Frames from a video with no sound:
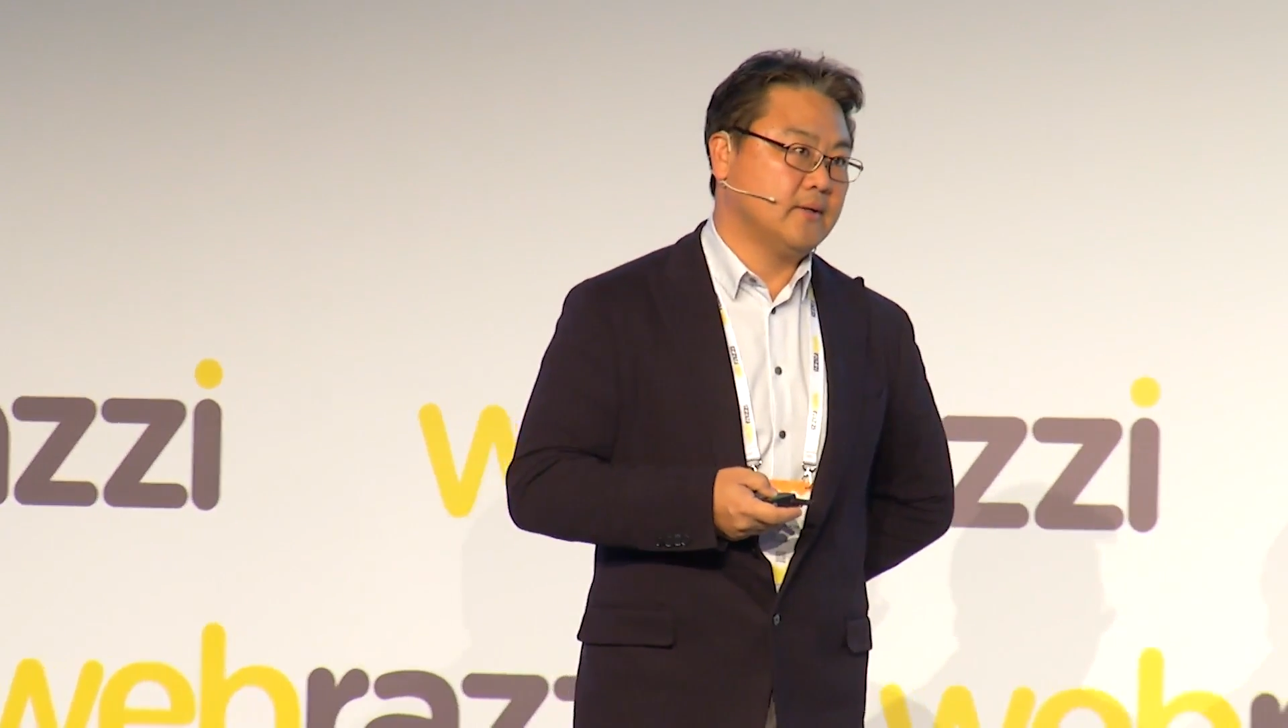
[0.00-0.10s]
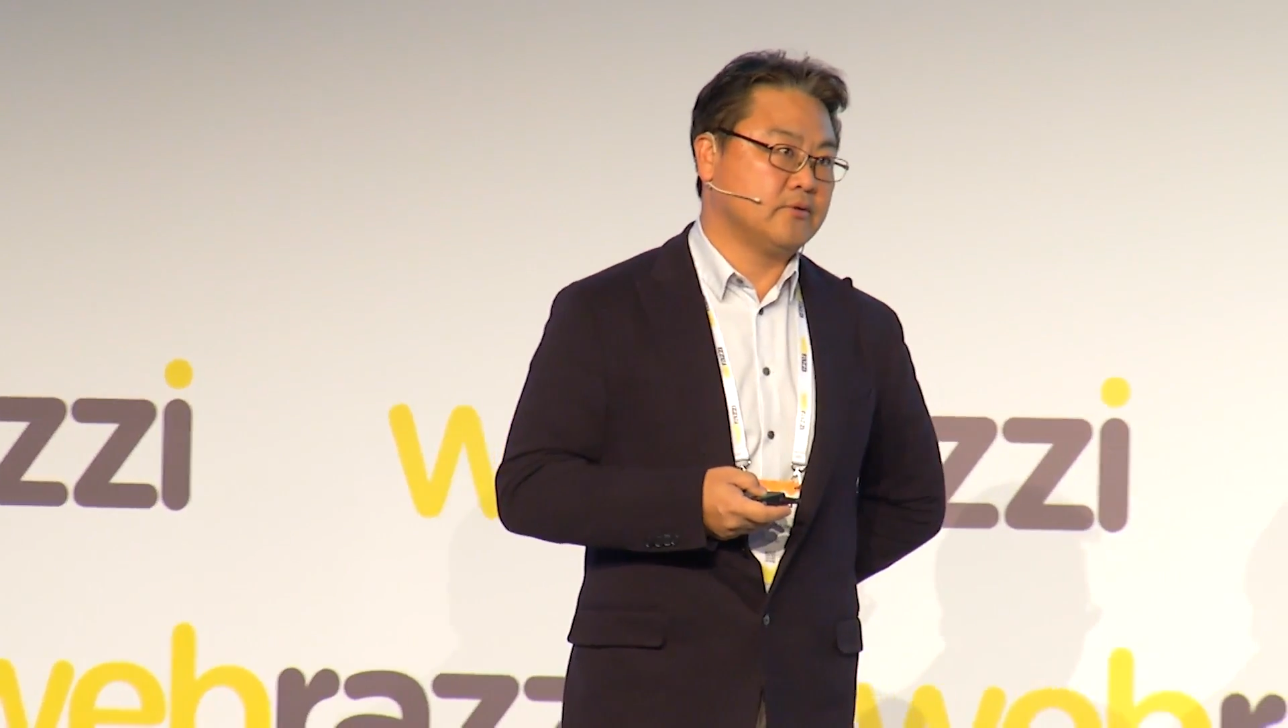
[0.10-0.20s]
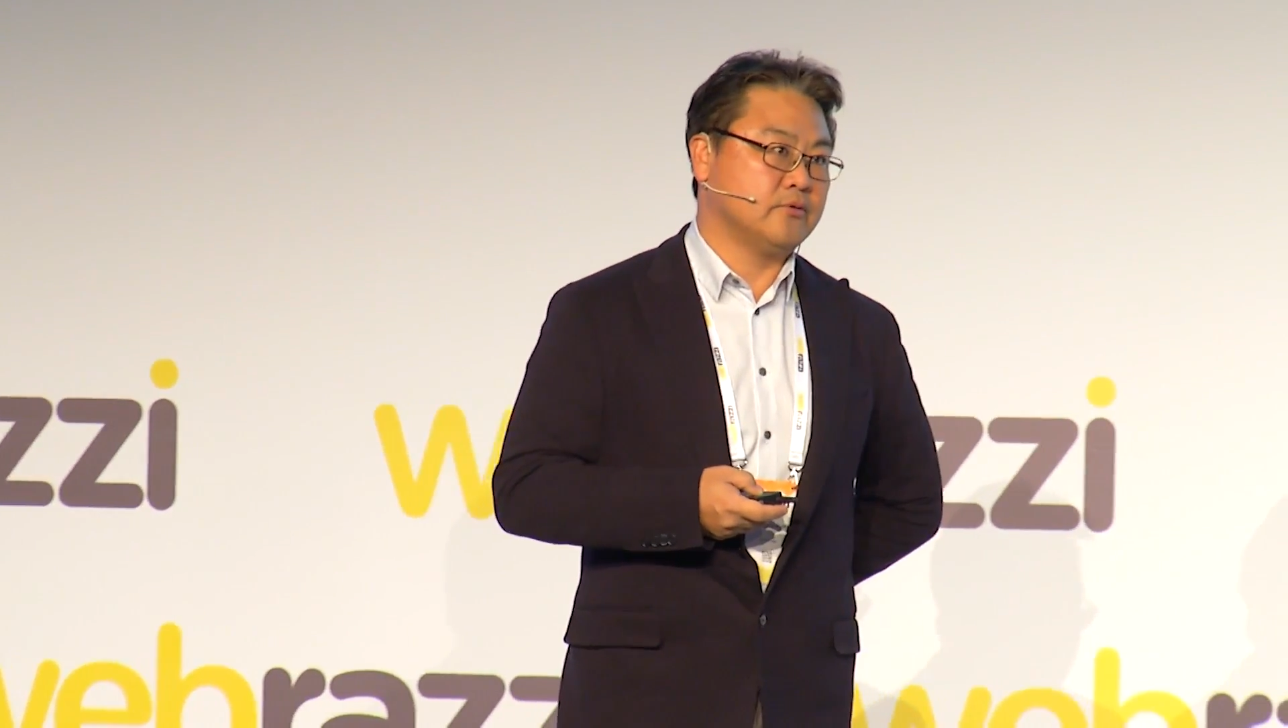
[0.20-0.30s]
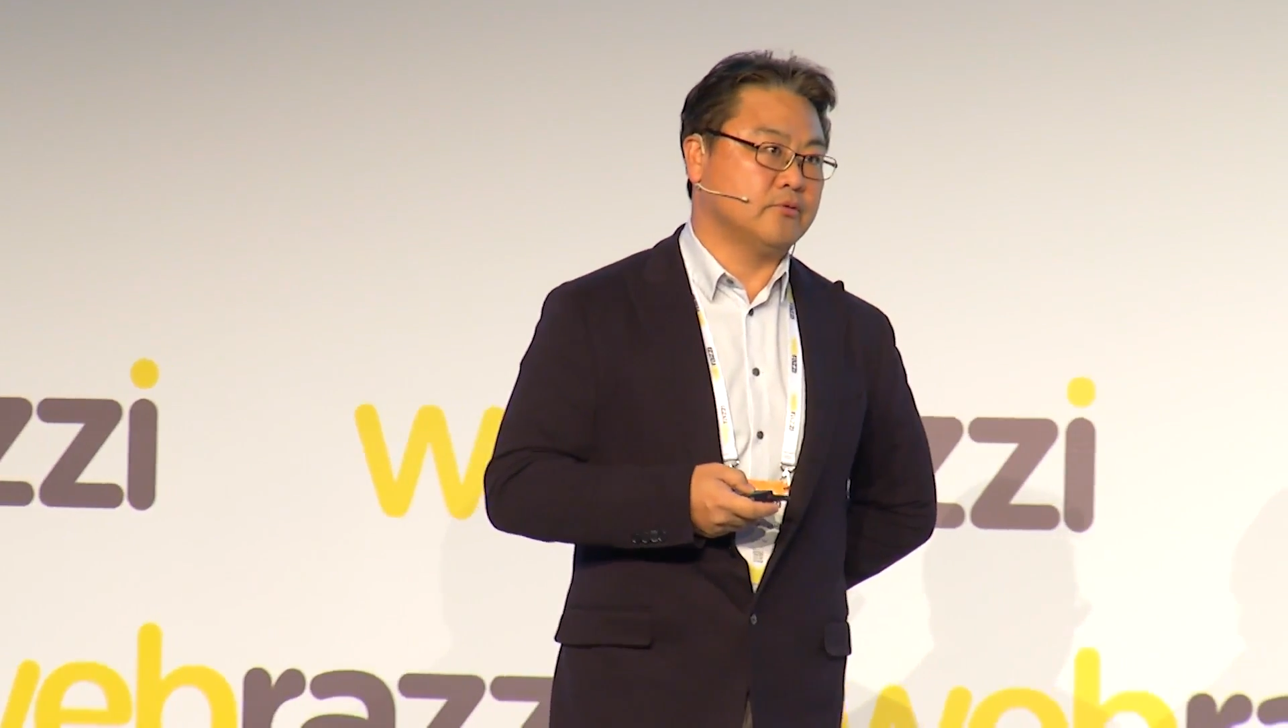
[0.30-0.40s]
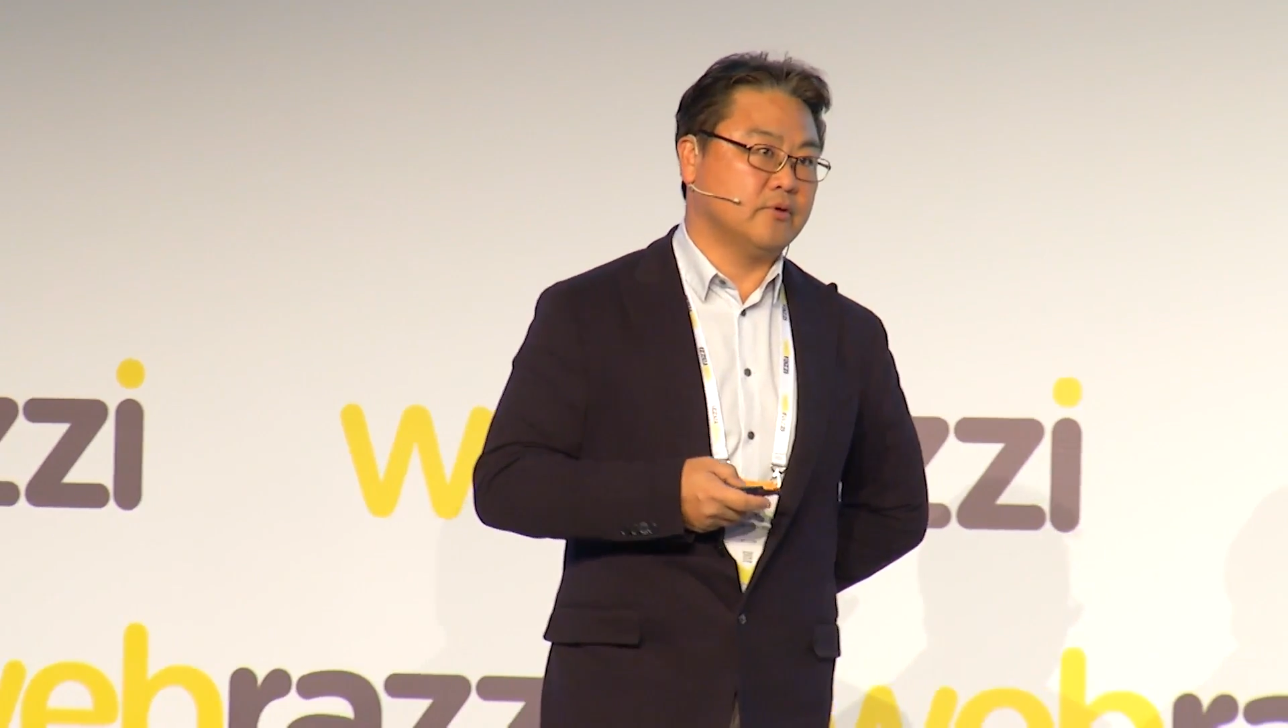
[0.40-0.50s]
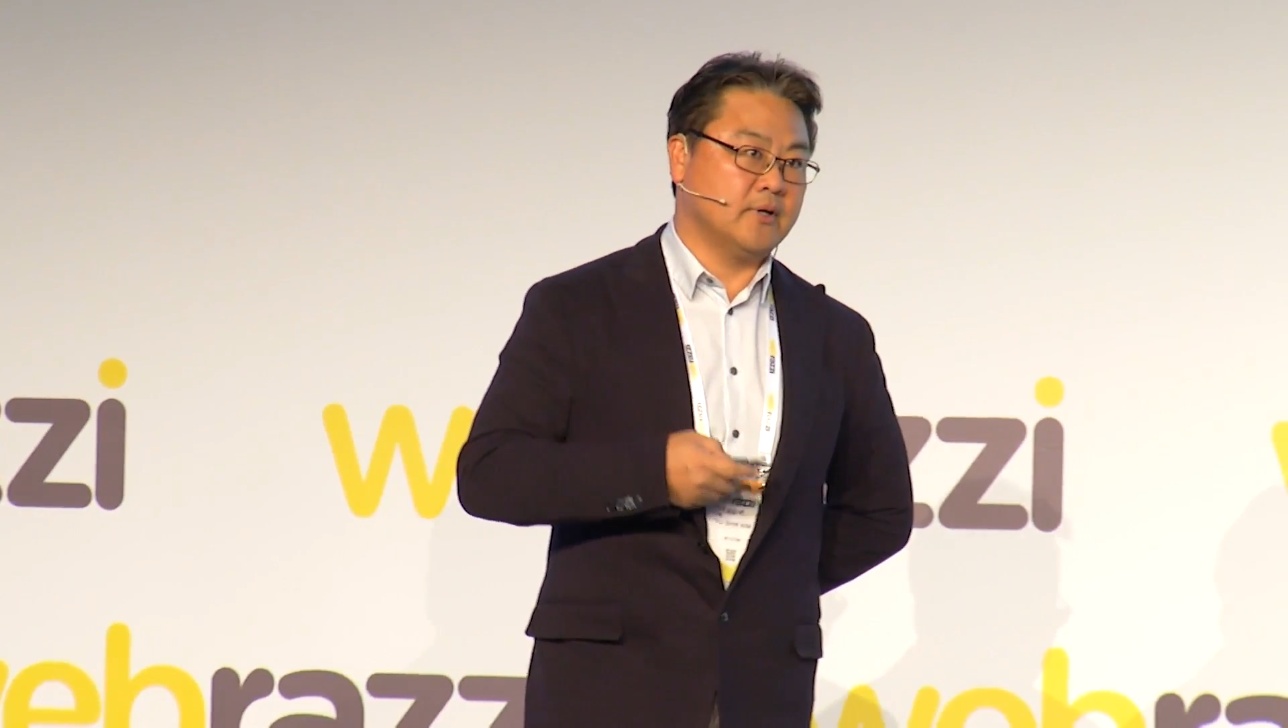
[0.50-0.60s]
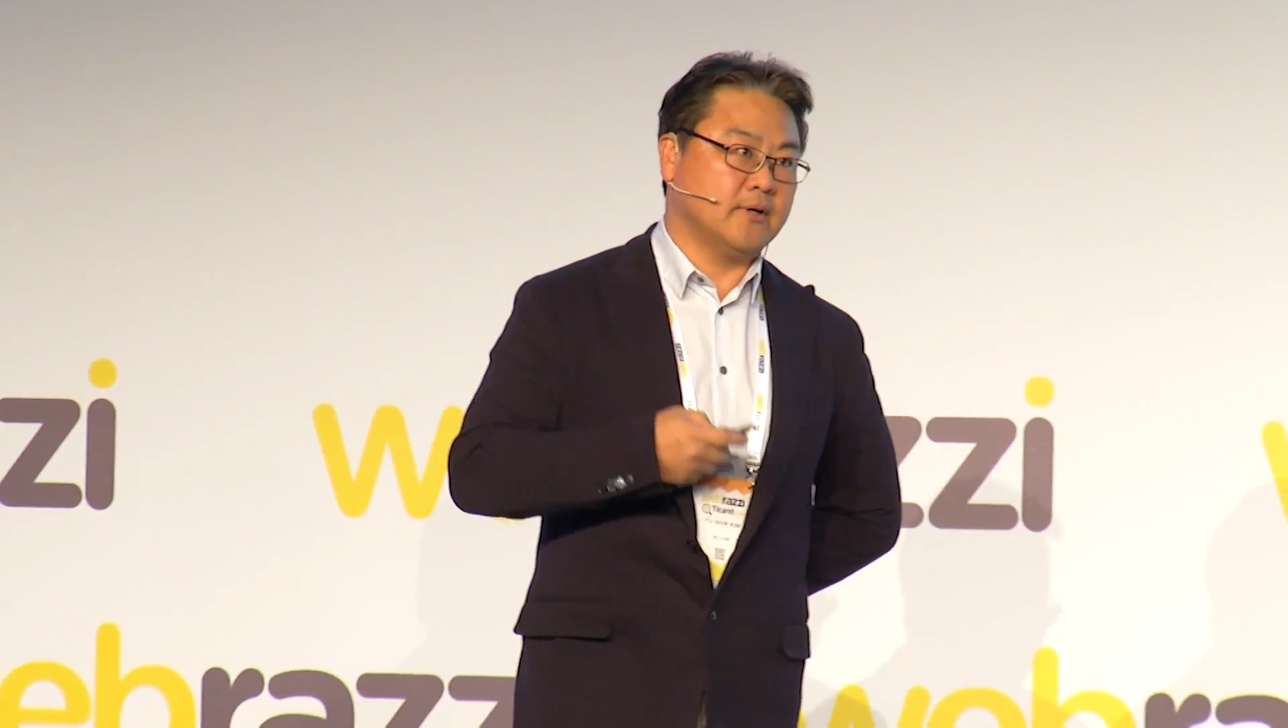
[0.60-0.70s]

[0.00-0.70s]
So